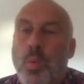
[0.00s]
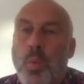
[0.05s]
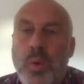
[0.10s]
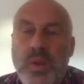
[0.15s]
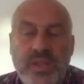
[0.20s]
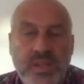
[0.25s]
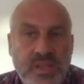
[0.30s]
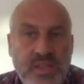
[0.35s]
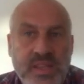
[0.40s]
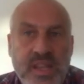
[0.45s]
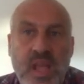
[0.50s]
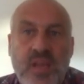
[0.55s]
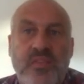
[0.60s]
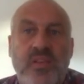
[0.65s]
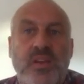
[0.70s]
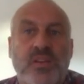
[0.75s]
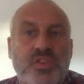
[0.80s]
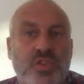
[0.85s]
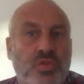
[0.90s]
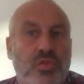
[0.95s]
We
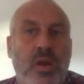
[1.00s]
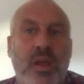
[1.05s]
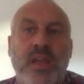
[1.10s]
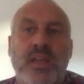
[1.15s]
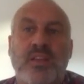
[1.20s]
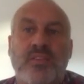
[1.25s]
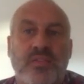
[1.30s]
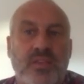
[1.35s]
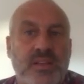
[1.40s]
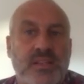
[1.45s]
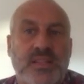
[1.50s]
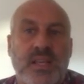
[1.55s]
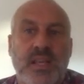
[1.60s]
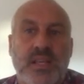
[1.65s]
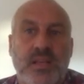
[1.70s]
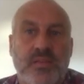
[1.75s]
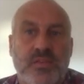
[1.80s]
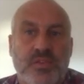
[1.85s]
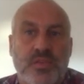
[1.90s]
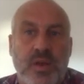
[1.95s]
never trade for the
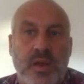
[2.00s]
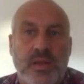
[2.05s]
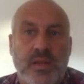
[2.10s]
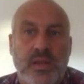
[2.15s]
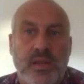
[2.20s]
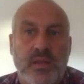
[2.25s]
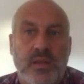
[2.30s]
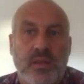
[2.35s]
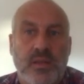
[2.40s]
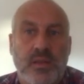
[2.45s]
sake of trading.